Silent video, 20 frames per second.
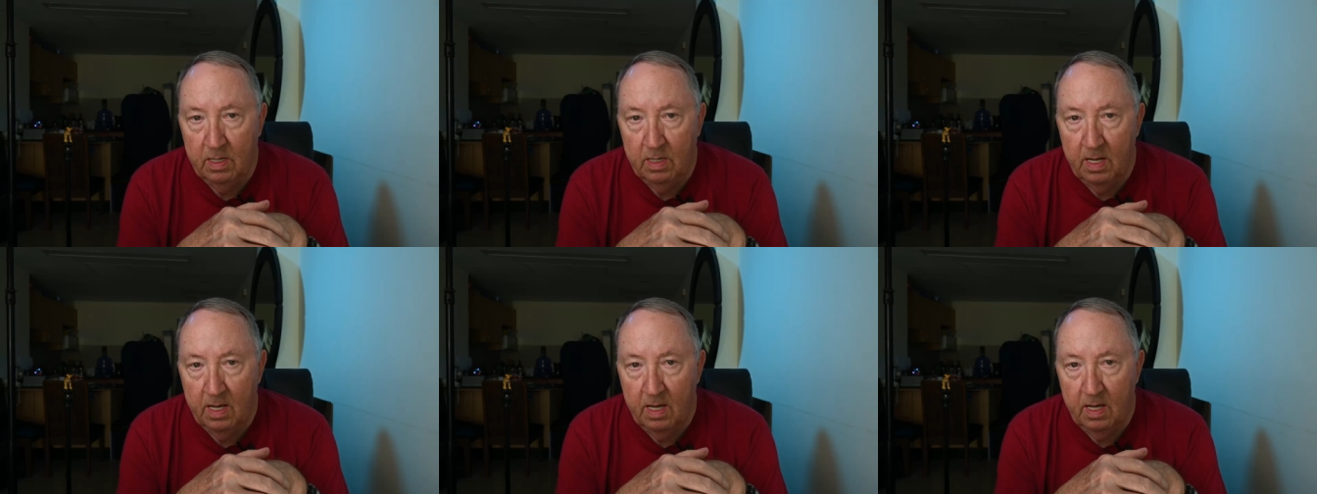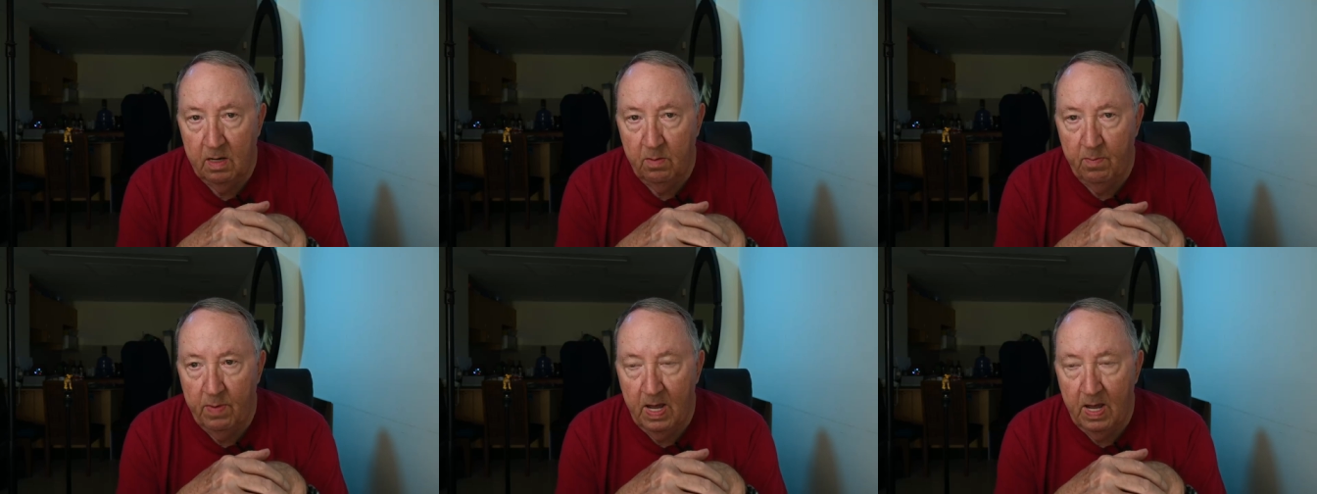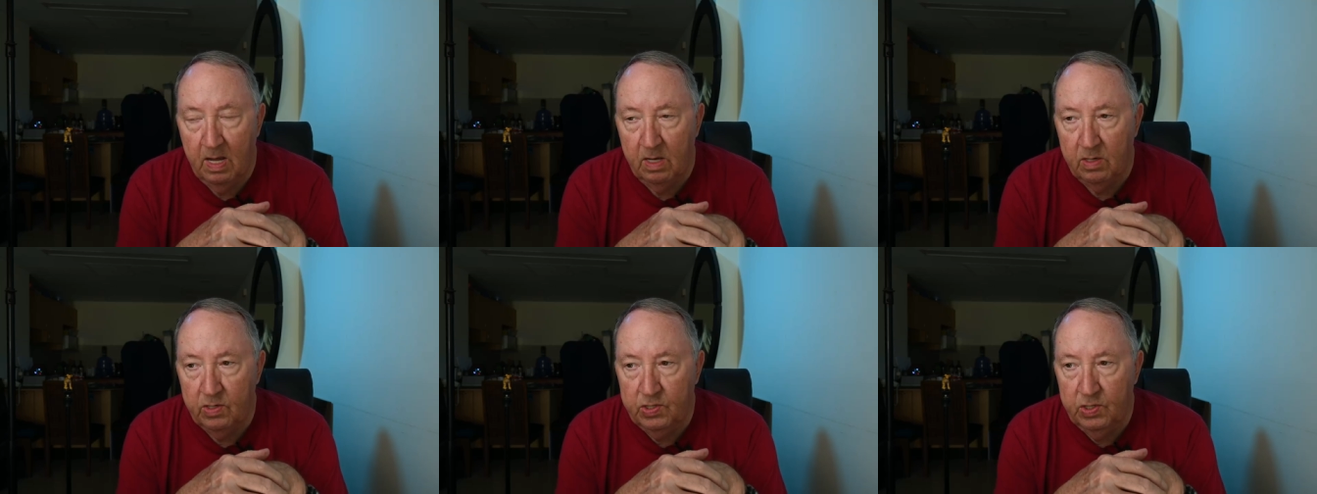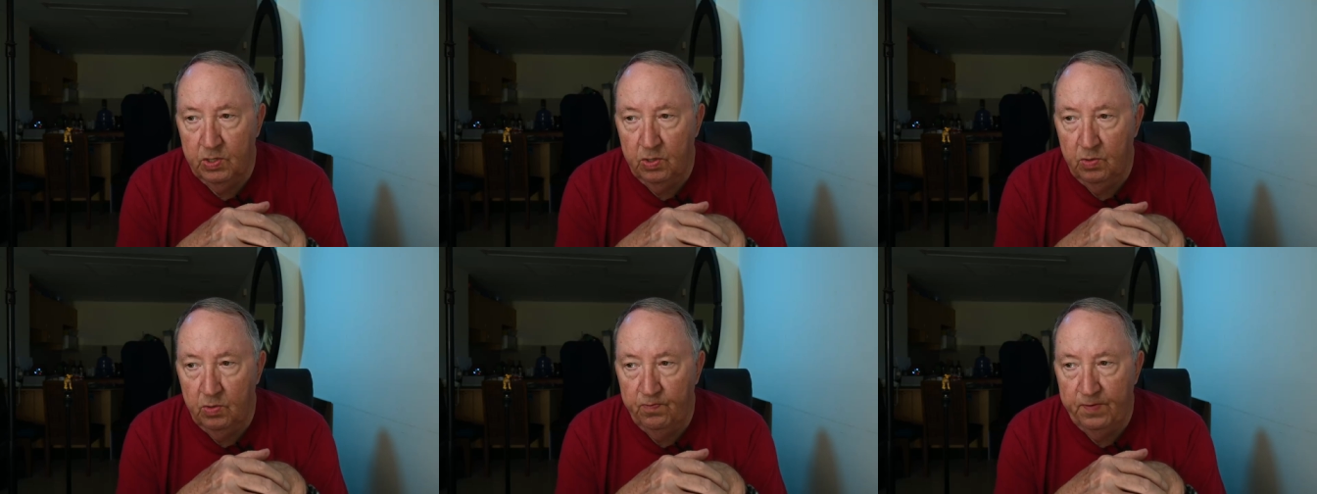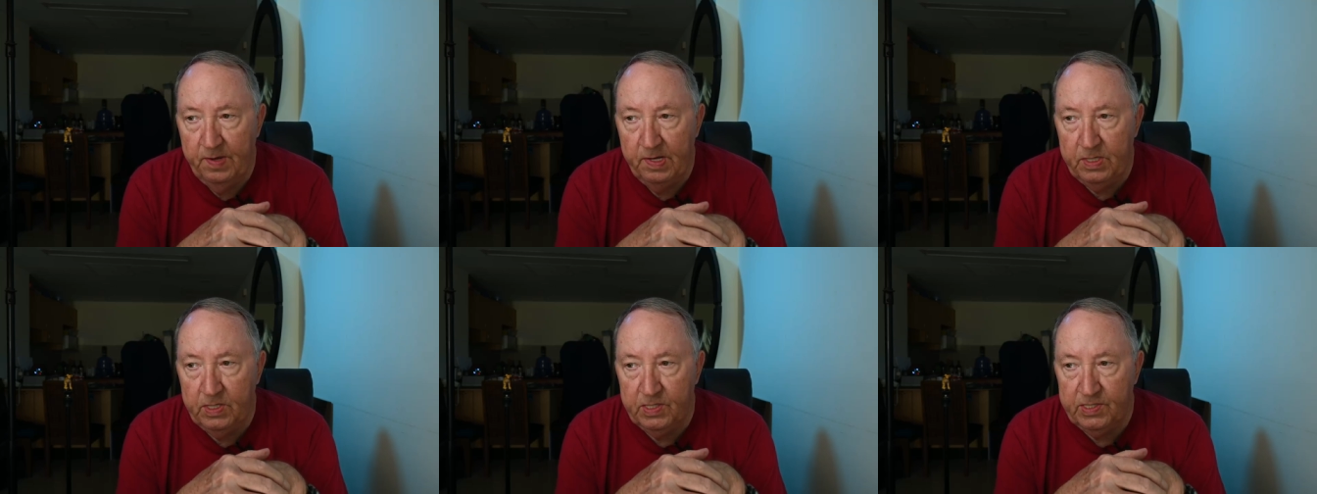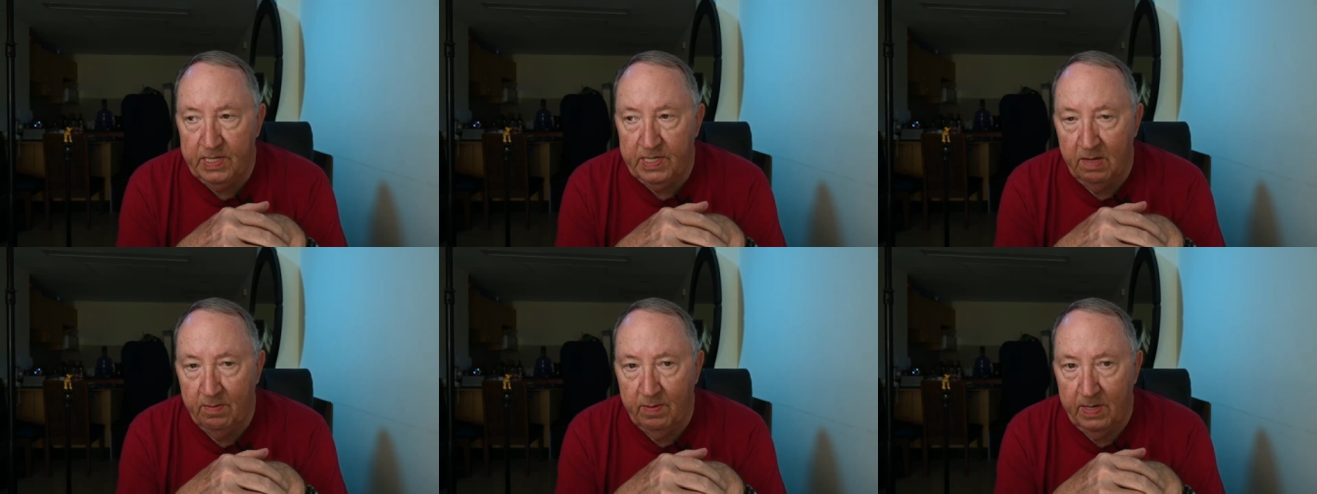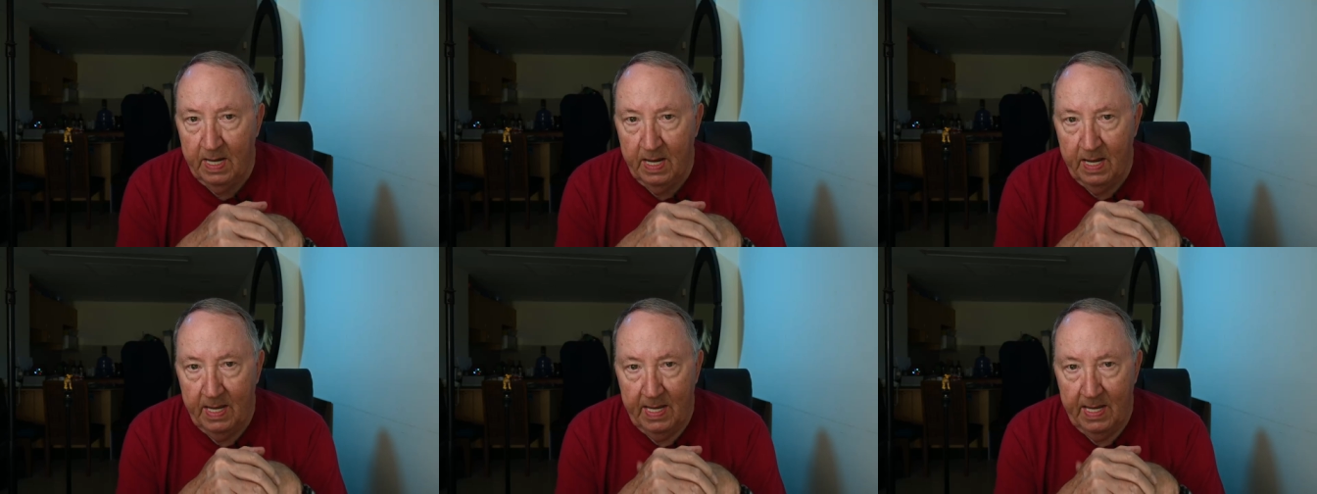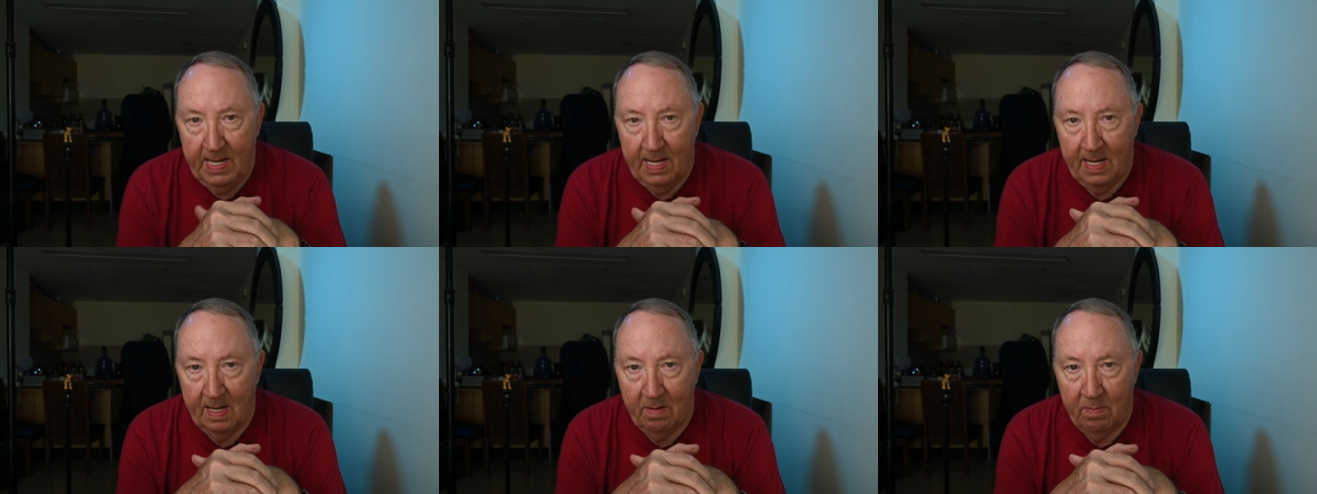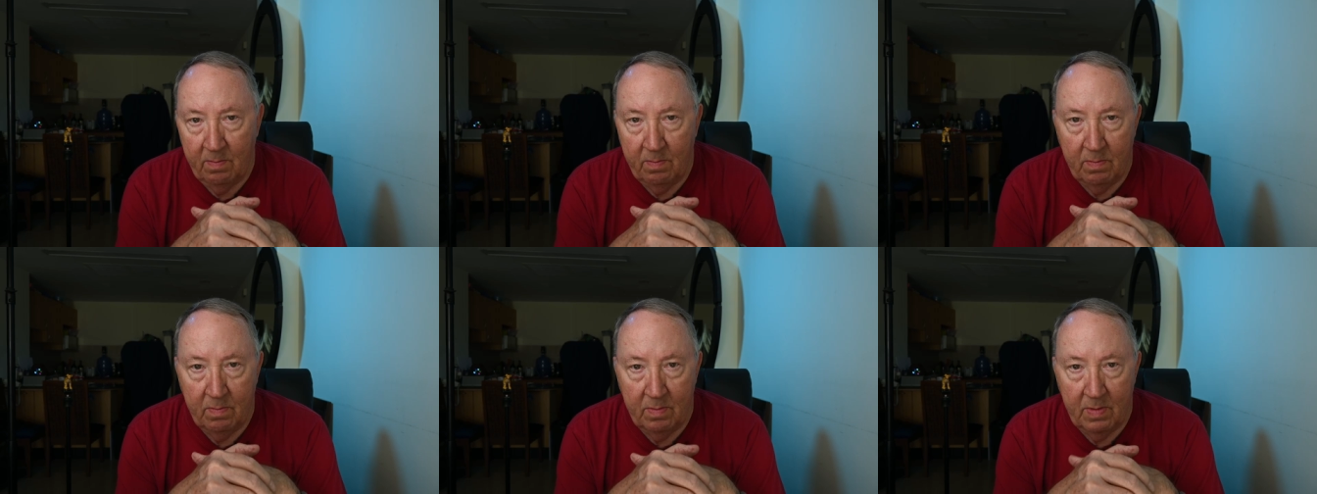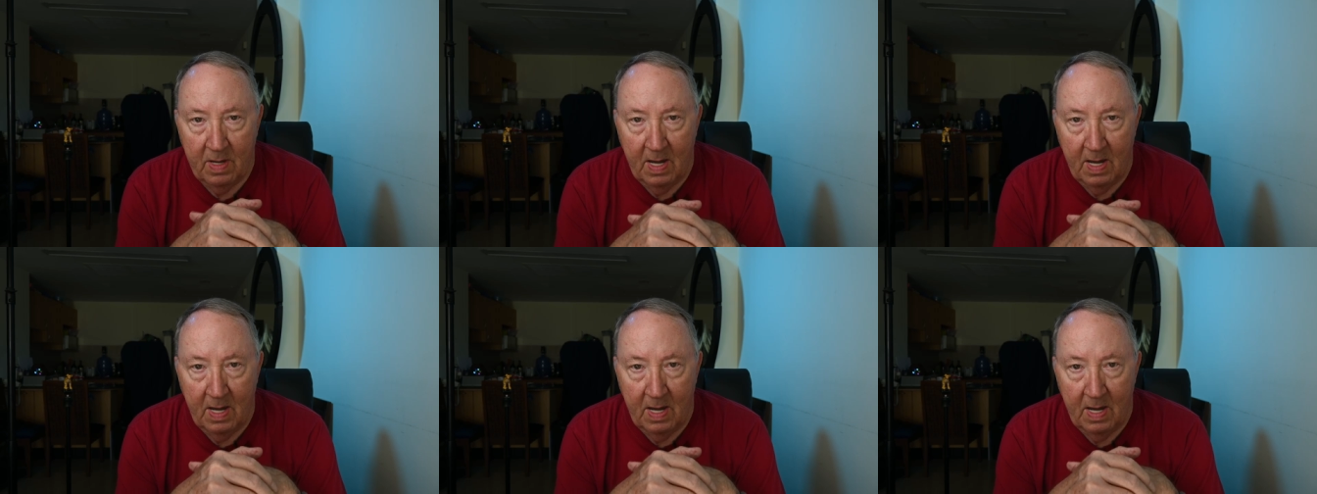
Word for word: at about 2.57 a.m.,